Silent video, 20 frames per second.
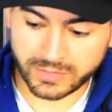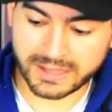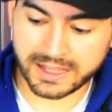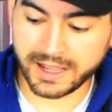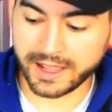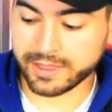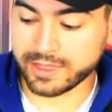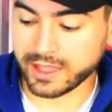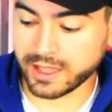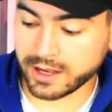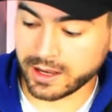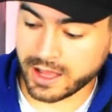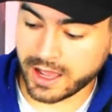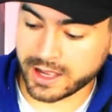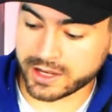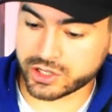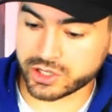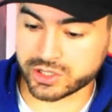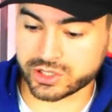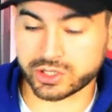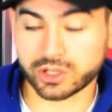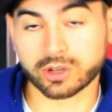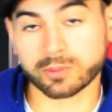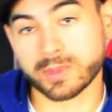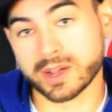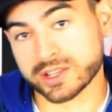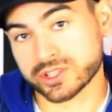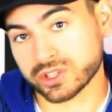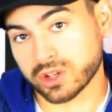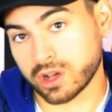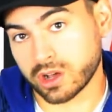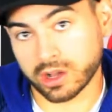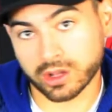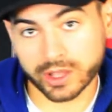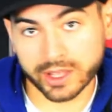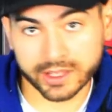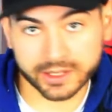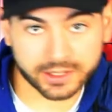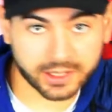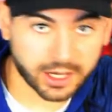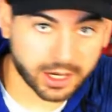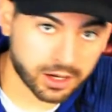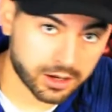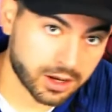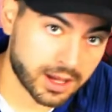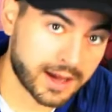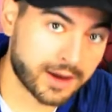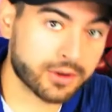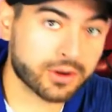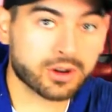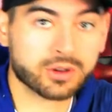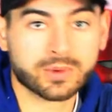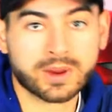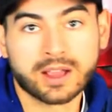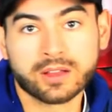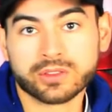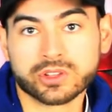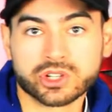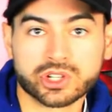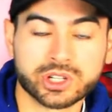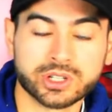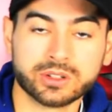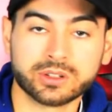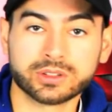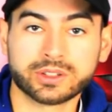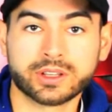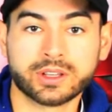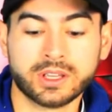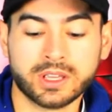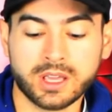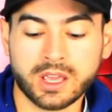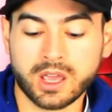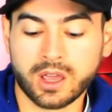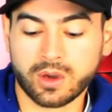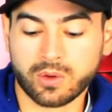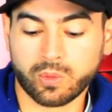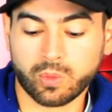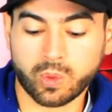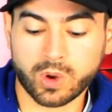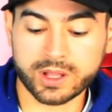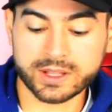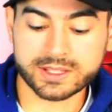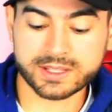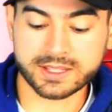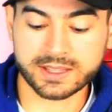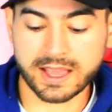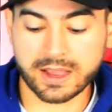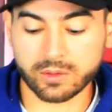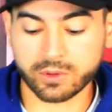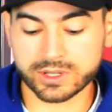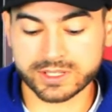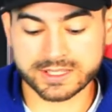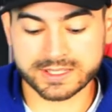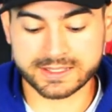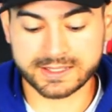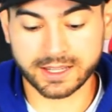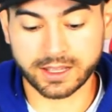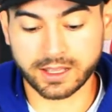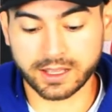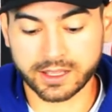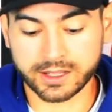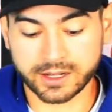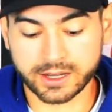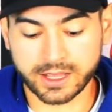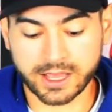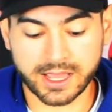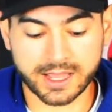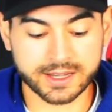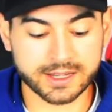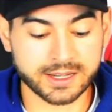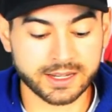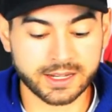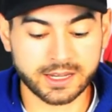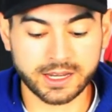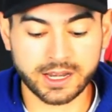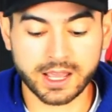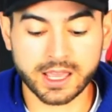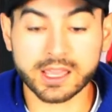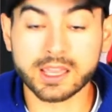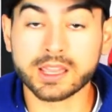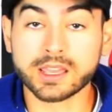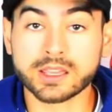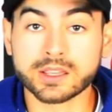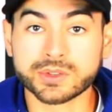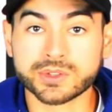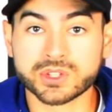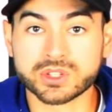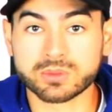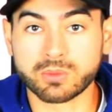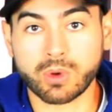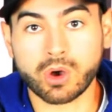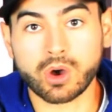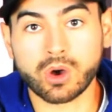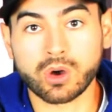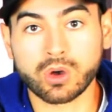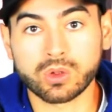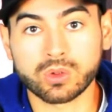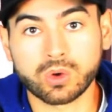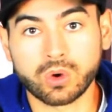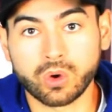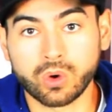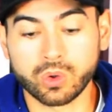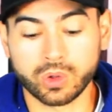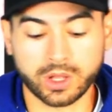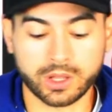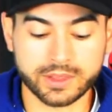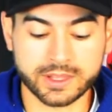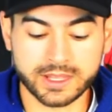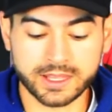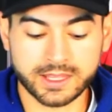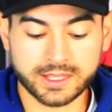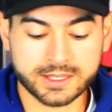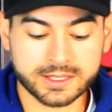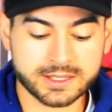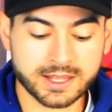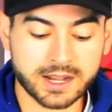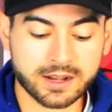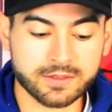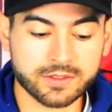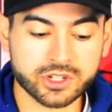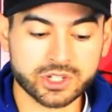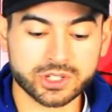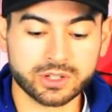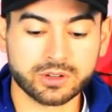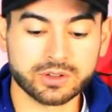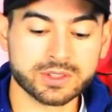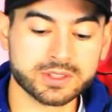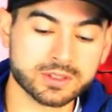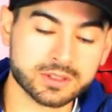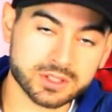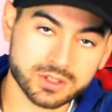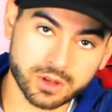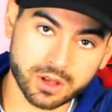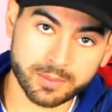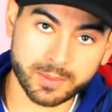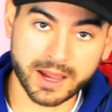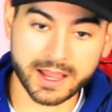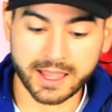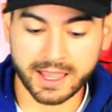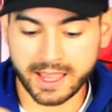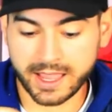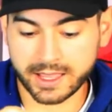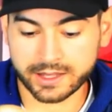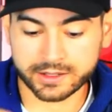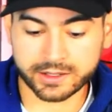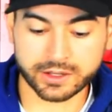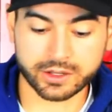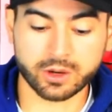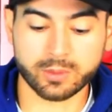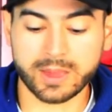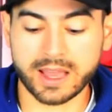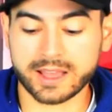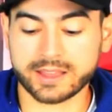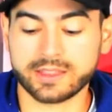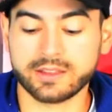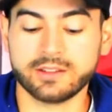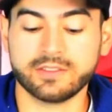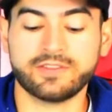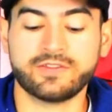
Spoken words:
And then I just took my saw and cut out around the shield. Once that was done, I needed a small hole on the inside of the shield so that my hand could go back there and